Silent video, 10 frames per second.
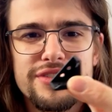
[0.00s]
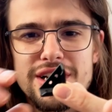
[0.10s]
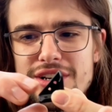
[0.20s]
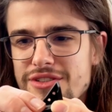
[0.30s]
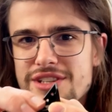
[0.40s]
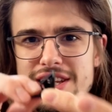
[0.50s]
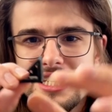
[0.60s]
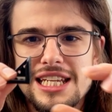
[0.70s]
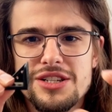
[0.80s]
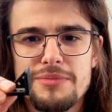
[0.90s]
of those
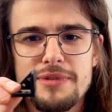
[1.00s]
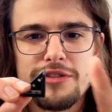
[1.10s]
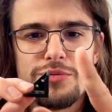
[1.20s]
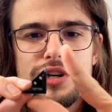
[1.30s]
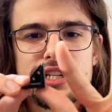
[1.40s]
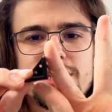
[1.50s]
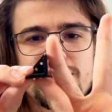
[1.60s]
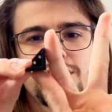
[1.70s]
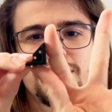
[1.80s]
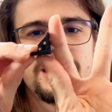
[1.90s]
sits on a bit of wood,
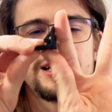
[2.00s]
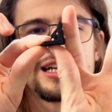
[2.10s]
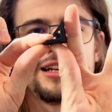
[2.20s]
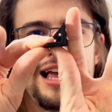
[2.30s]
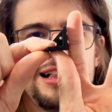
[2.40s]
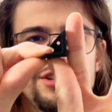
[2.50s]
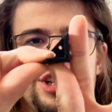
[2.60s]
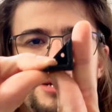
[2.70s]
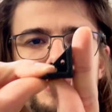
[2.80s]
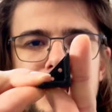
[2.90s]
so you get like a little L
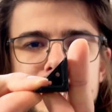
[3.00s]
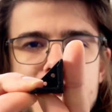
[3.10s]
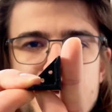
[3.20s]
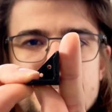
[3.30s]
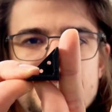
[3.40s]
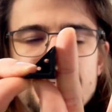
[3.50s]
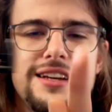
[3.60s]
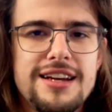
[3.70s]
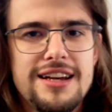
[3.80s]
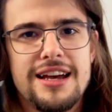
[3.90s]
shape like that,
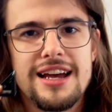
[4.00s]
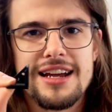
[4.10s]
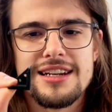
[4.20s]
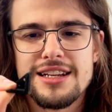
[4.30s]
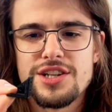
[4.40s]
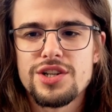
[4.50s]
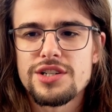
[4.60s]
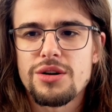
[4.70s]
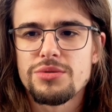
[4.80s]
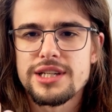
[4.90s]
and it
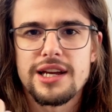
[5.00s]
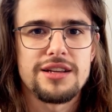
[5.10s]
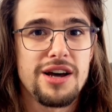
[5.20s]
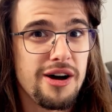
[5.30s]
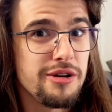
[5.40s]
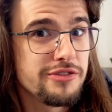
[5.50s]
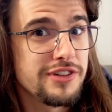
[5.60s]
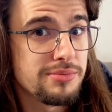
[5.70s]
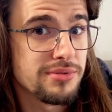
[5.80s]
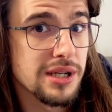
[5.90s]
should hold together
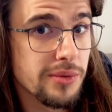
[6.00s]
hopefully pretty